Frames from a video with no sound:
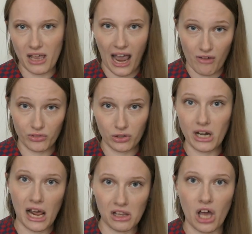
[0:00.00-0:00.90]
after
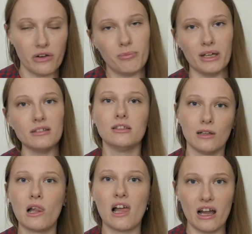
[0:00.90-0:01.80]
nylon, but
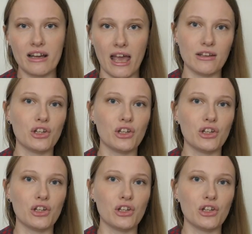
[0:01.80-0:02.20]
again,